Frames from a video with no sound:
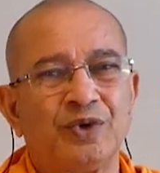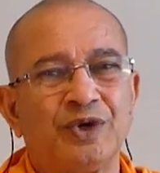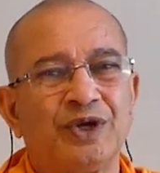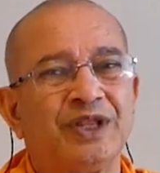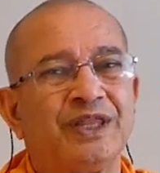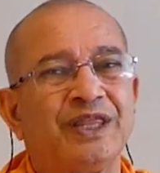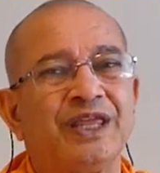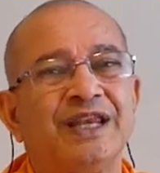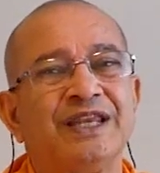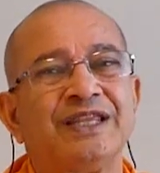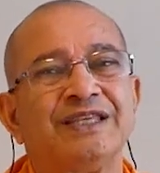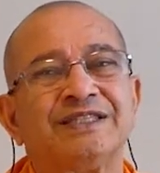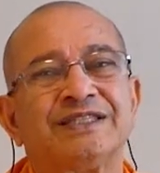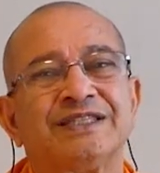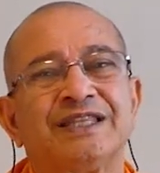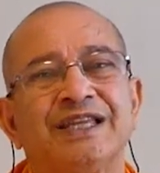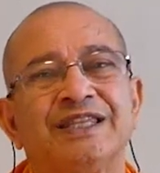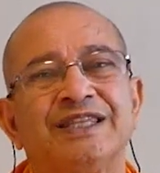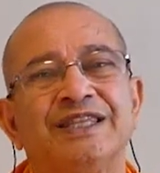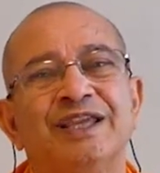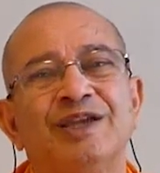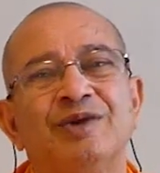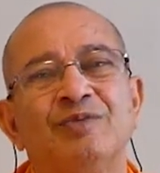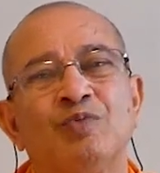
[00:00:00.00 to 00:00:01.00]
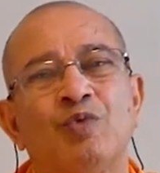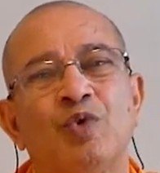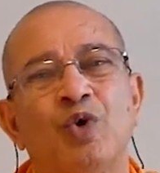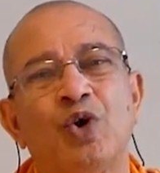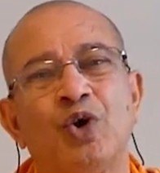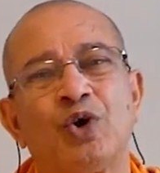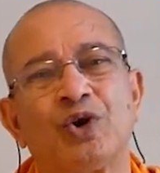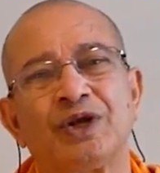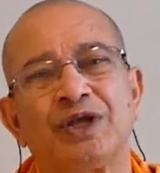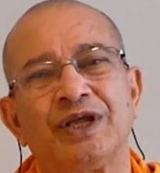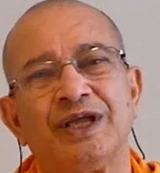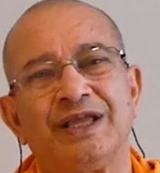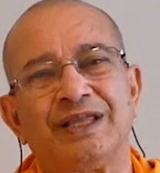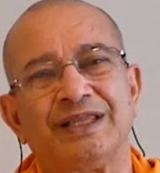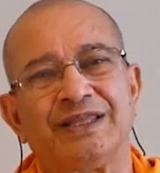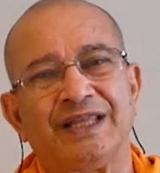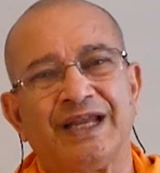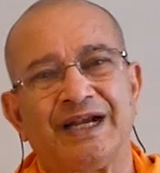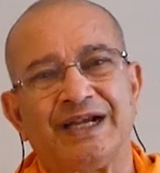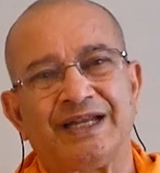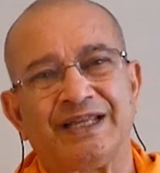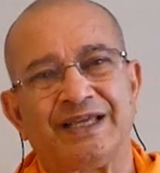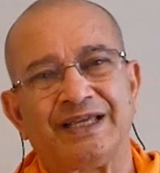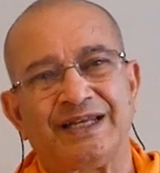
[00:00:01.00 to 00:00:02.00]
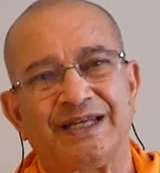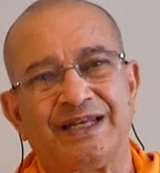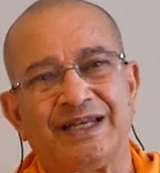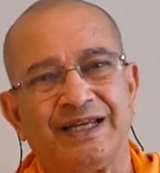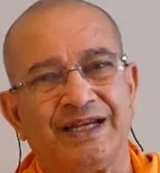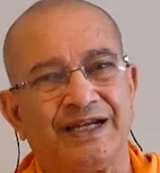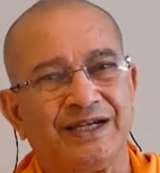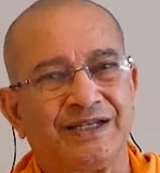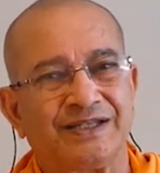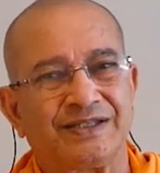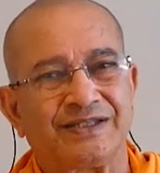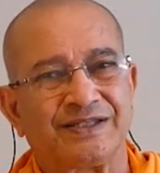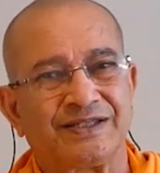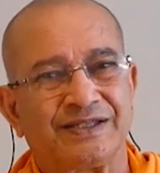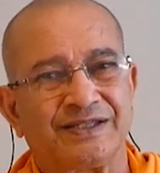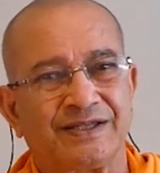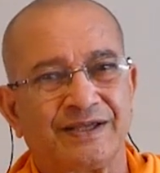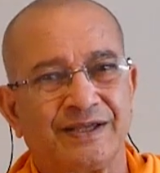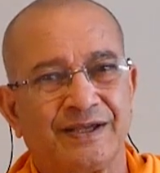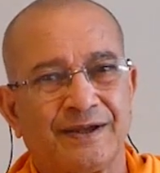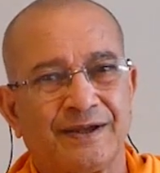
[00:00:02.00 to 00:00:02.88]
There is nothing more that he needs.